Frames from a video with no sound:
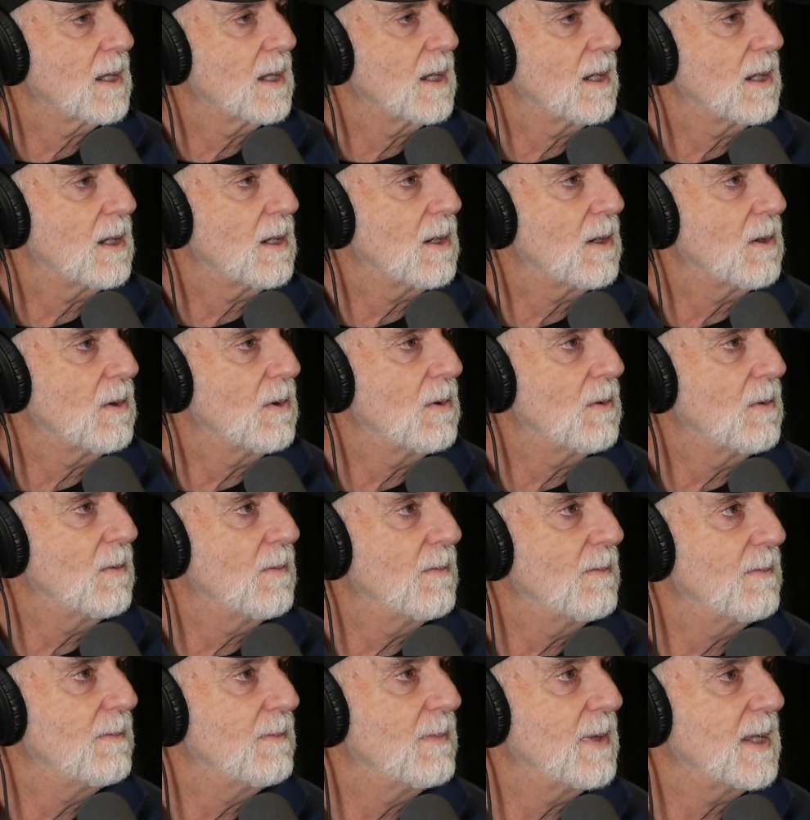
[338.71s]
oh,
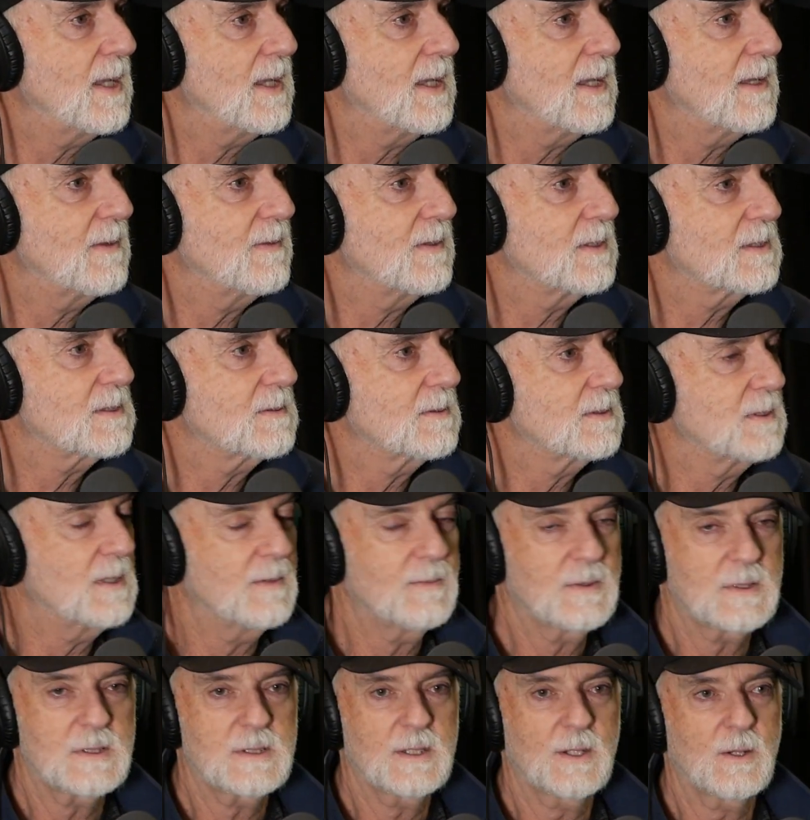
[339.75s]
man, this never
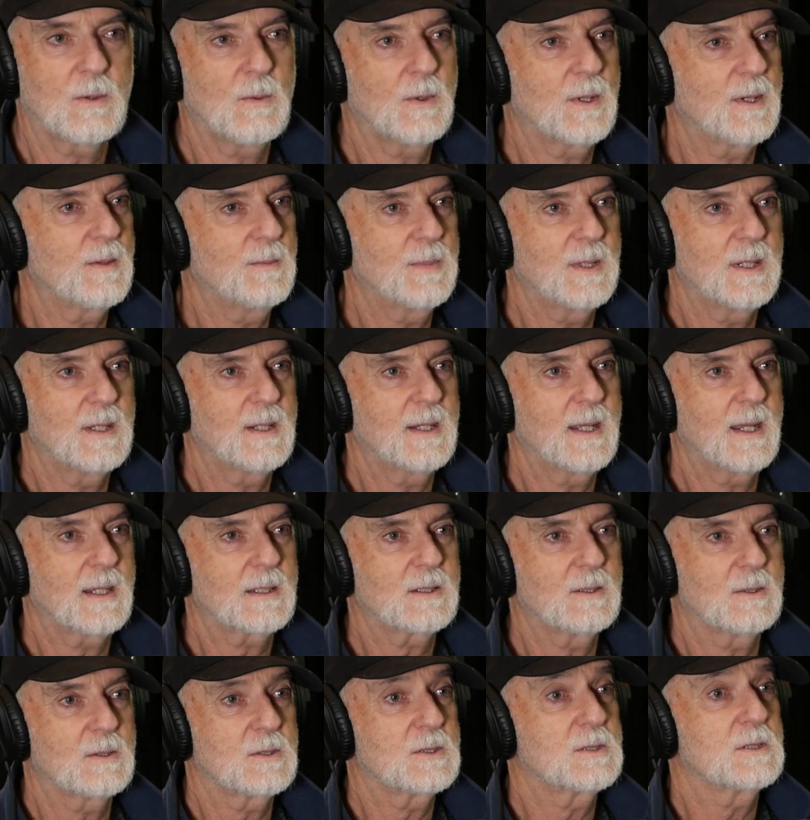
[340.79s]
said I want to be an actor.
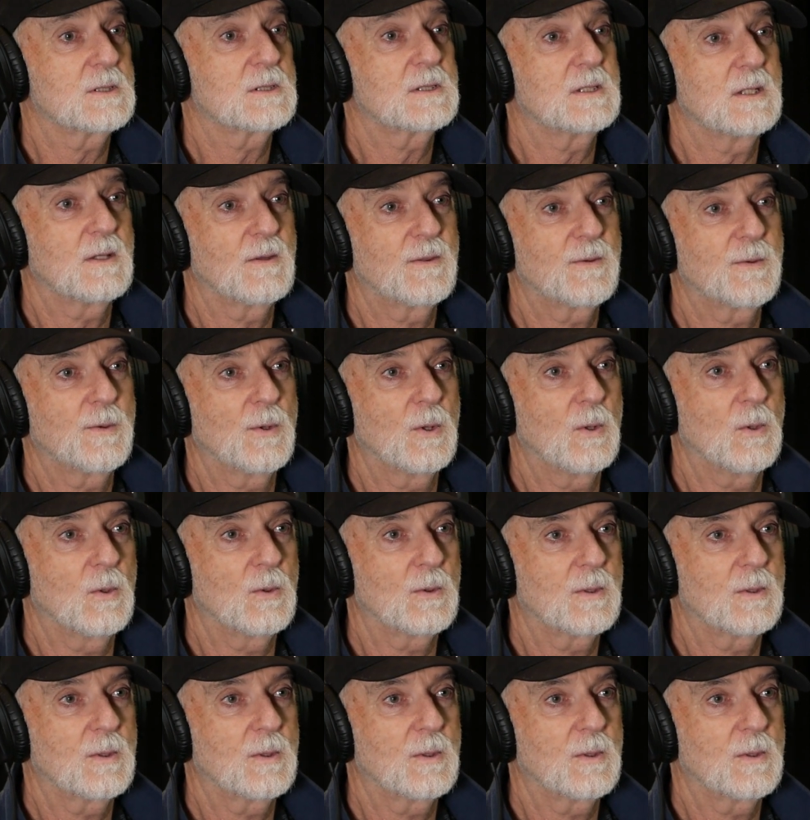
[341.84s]
I was just enthralled.